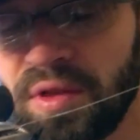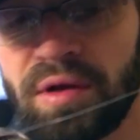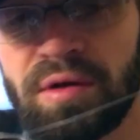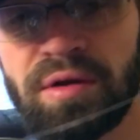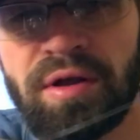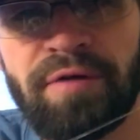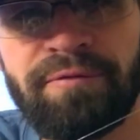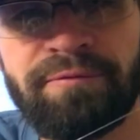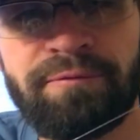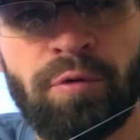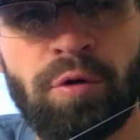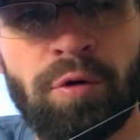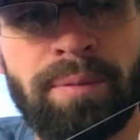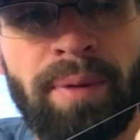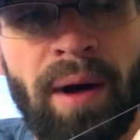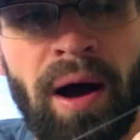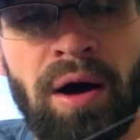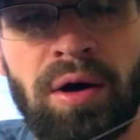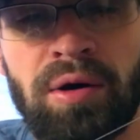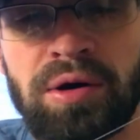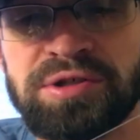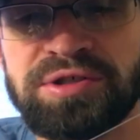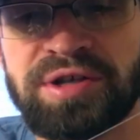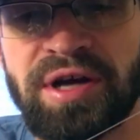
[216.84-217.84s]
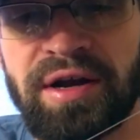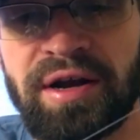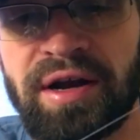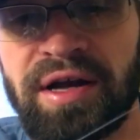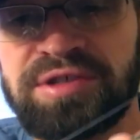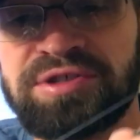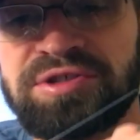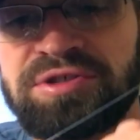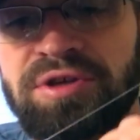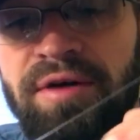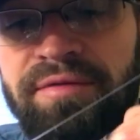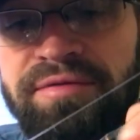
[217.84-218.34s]
At four power, it's got a
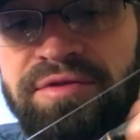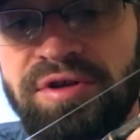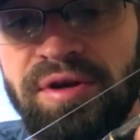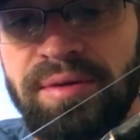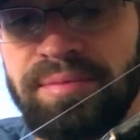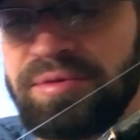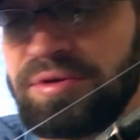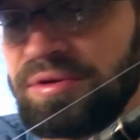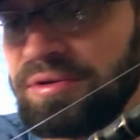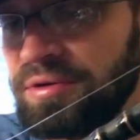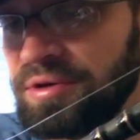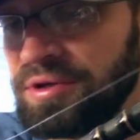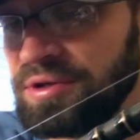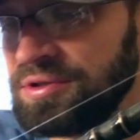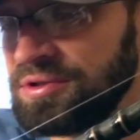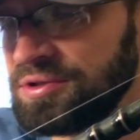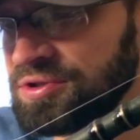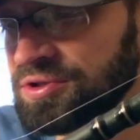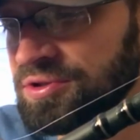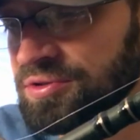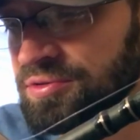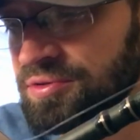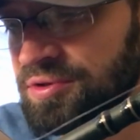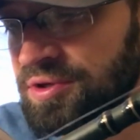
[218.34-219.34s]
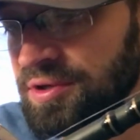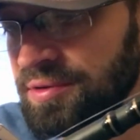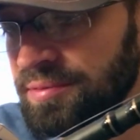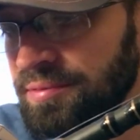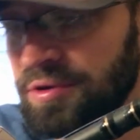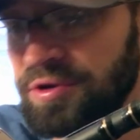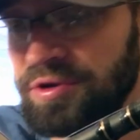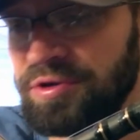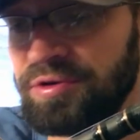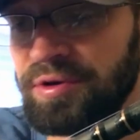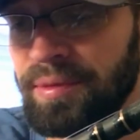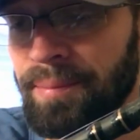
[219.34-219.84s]
nice soft tip to it, so you
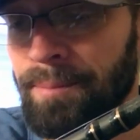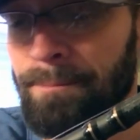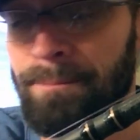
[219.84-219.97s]
can you can